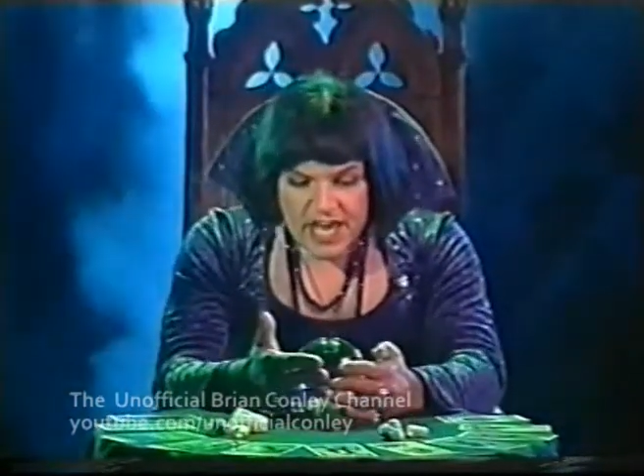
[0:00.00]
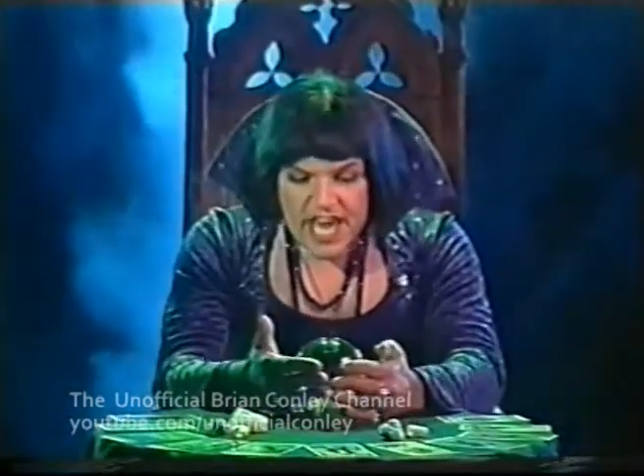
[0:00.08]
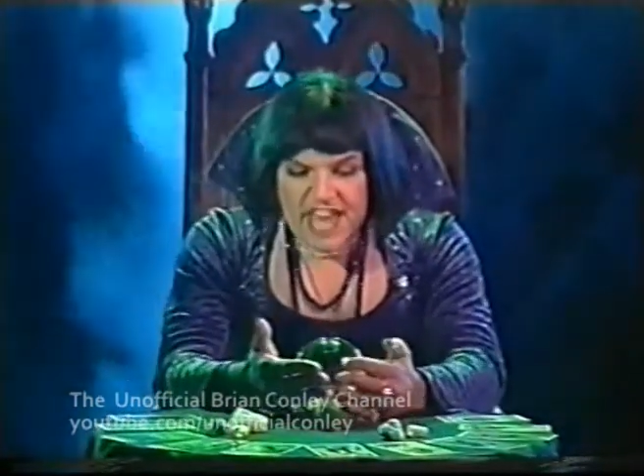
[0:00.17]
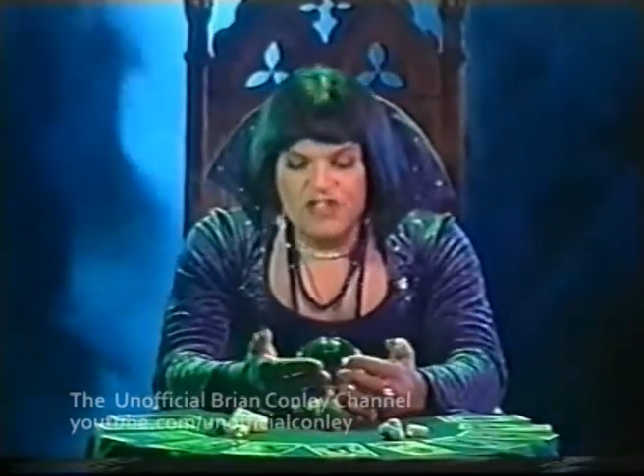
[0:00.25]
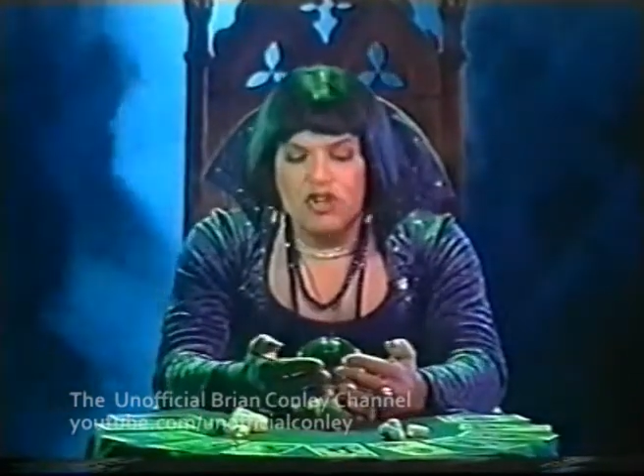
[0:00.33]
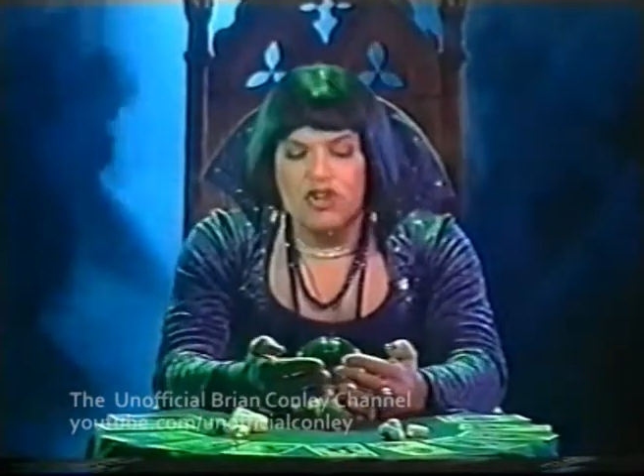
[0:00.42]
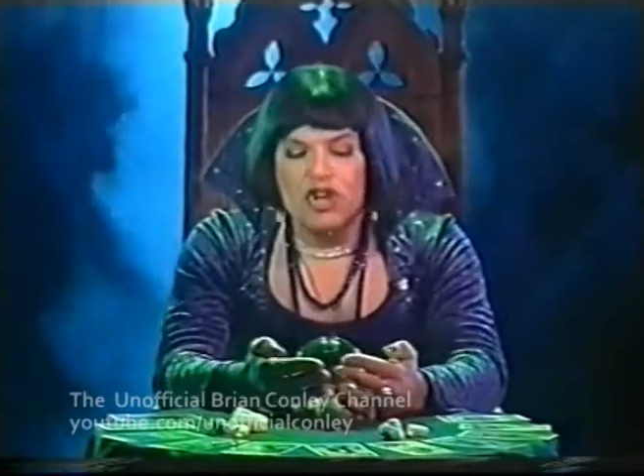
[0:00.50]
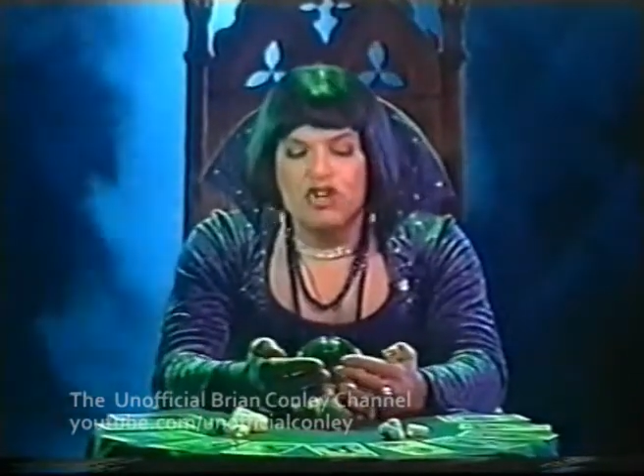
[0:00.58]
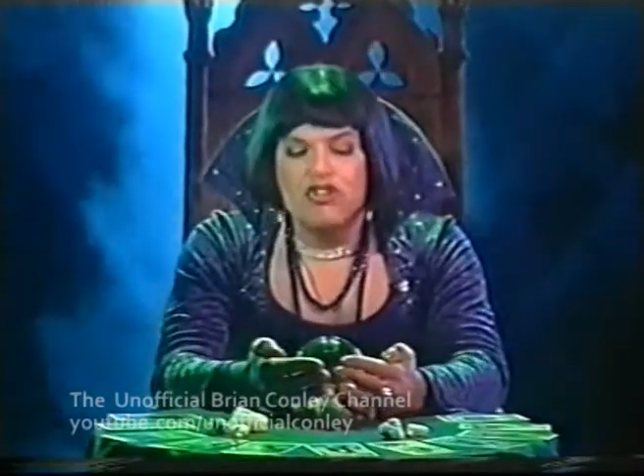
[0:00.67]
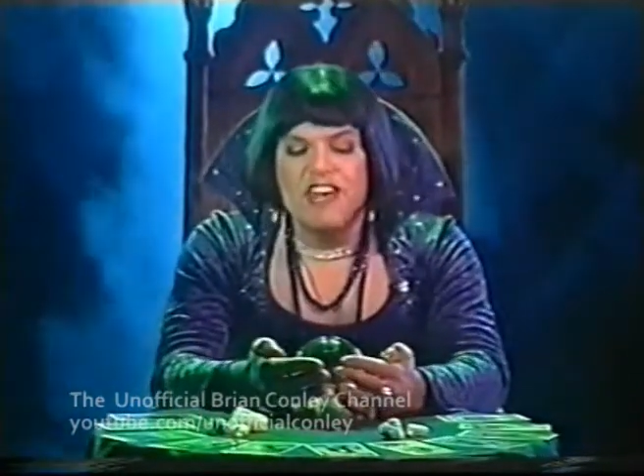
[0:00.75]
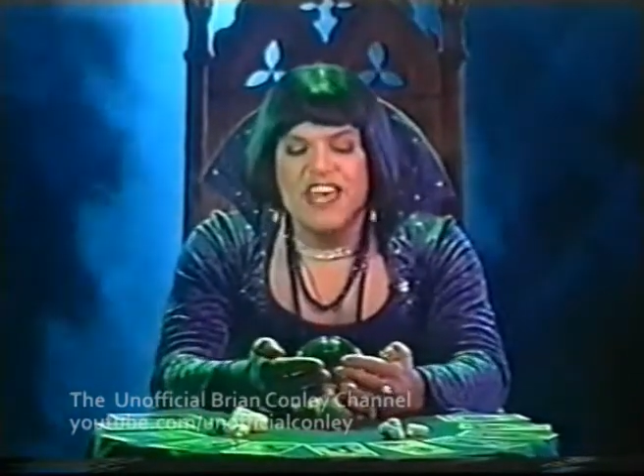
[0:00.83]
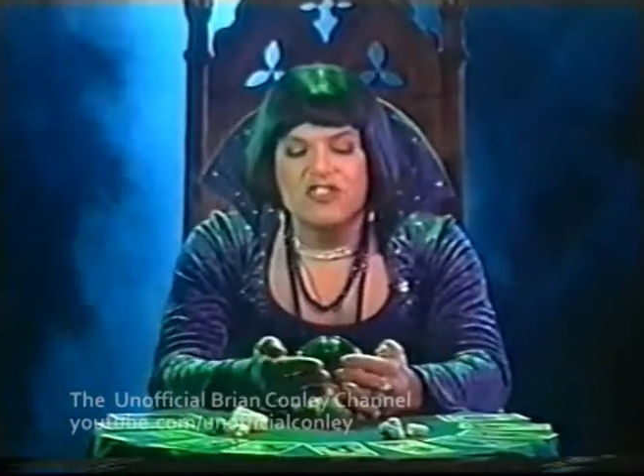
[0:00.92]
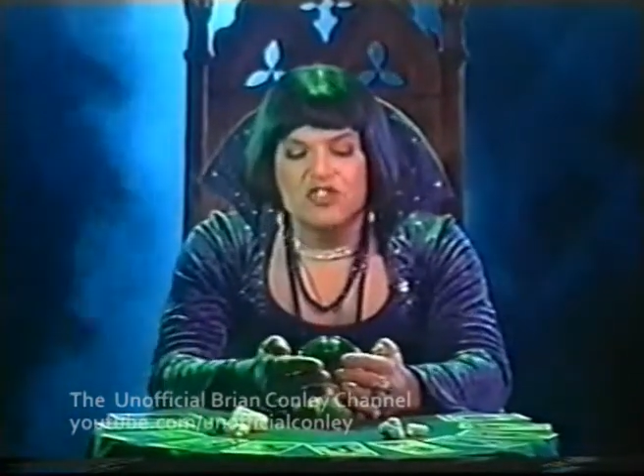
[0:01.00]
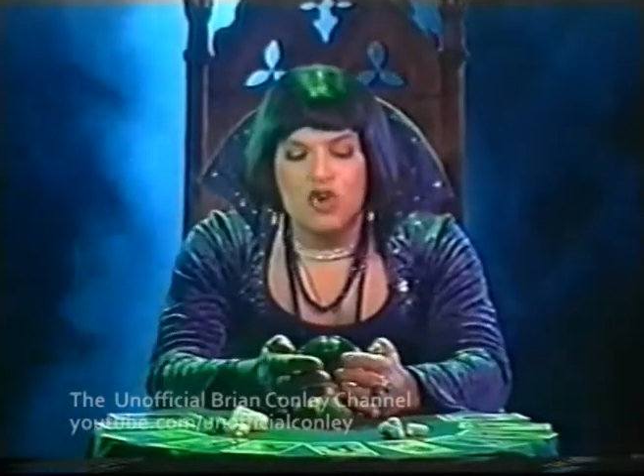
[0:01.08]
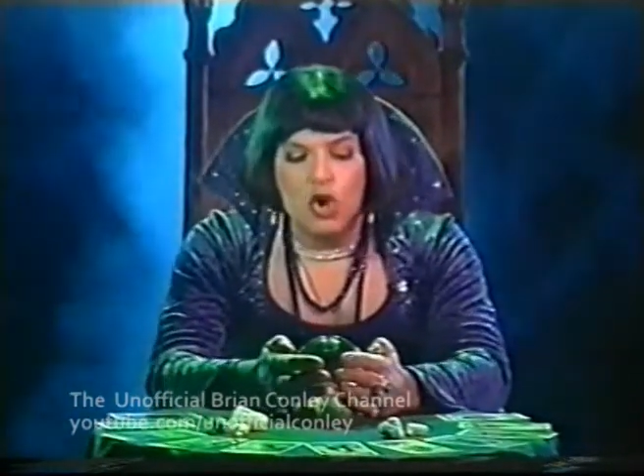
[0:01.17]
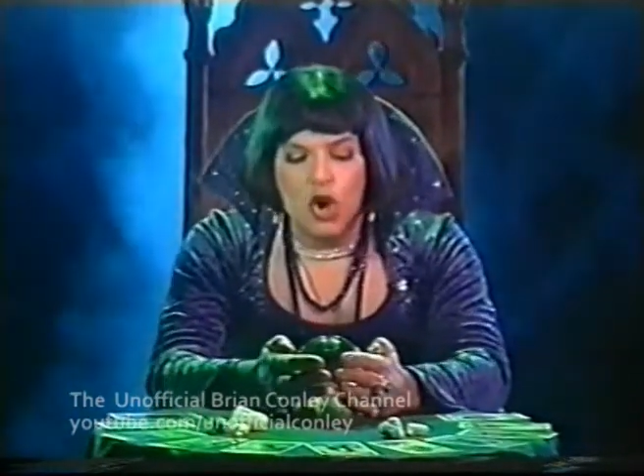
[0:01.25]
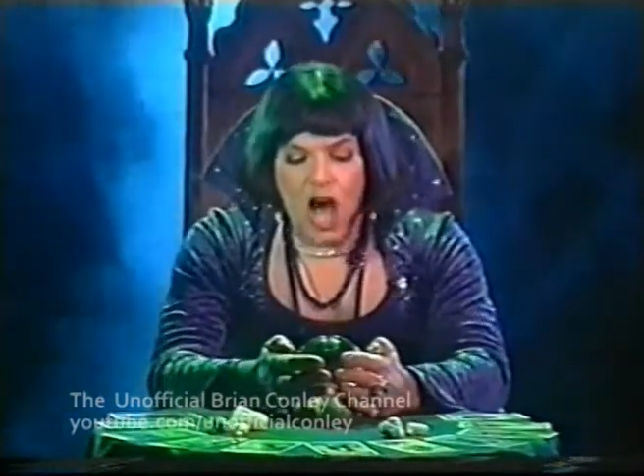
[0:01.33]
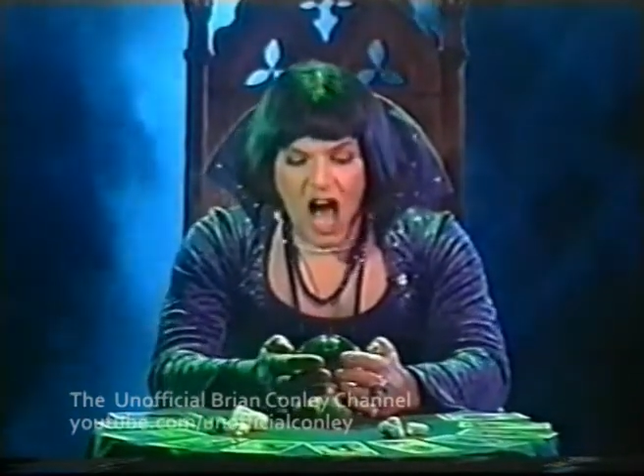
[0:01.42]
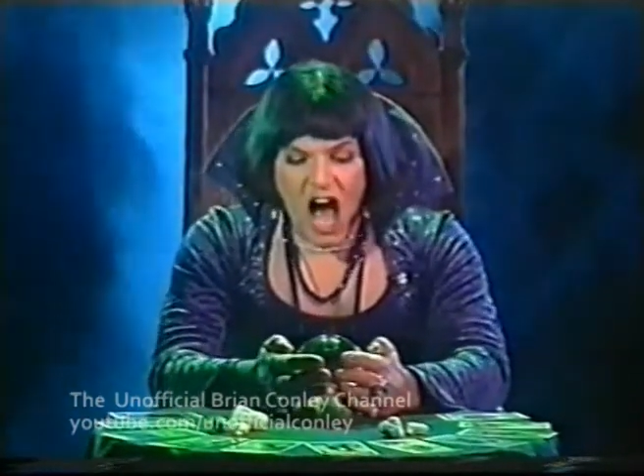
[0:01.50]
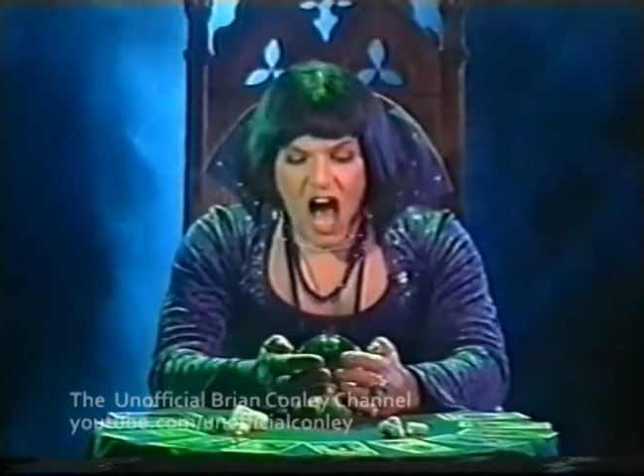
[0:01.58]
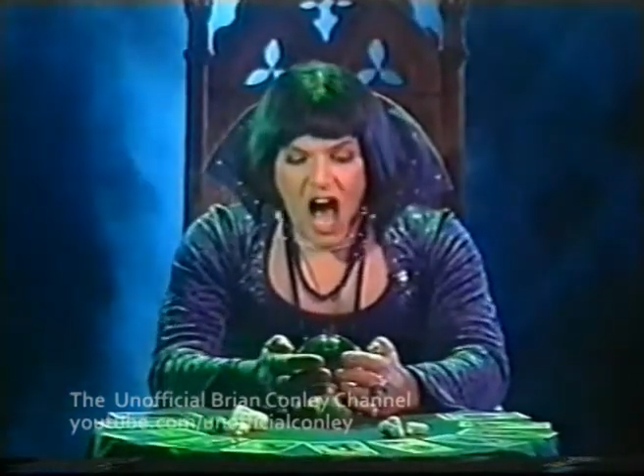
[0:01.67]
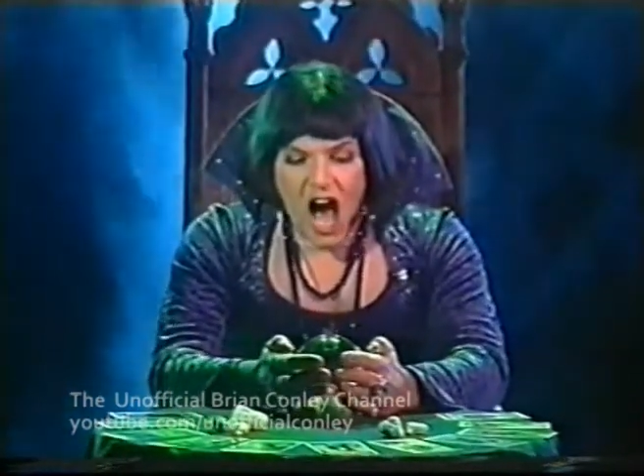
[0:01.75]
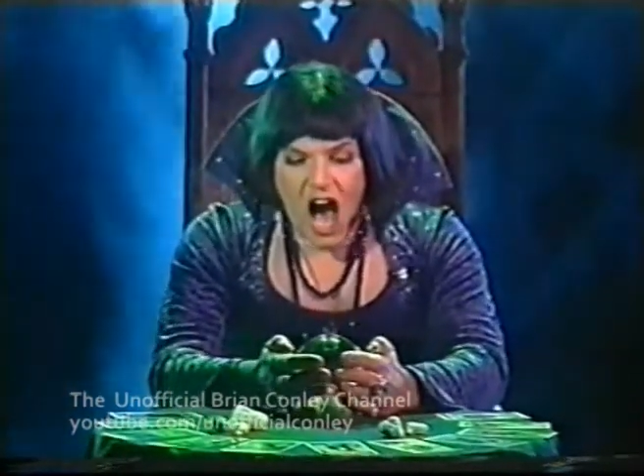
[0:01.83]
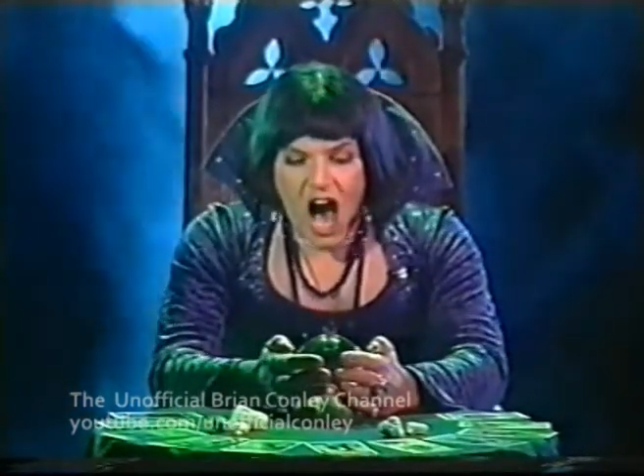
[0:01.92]
into the crystal,
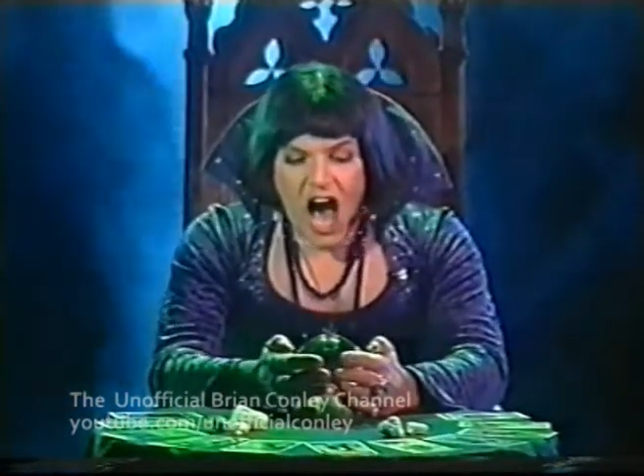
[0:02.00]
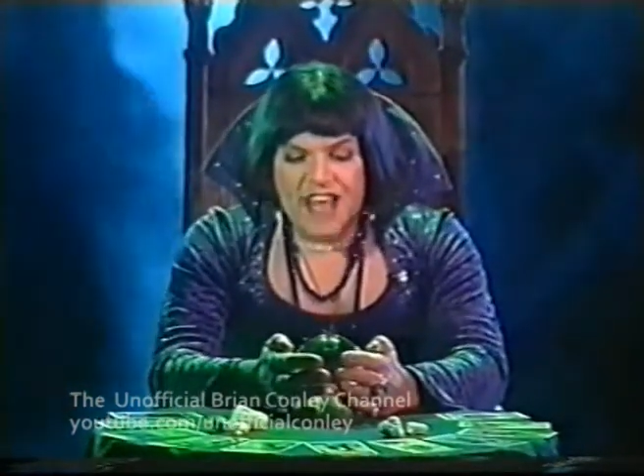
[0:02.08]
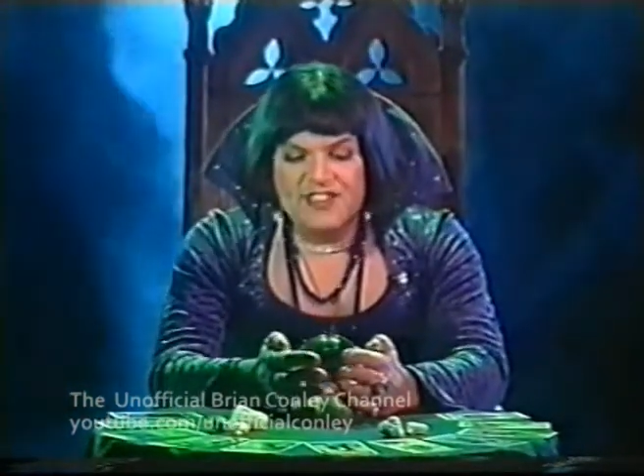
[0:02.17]
I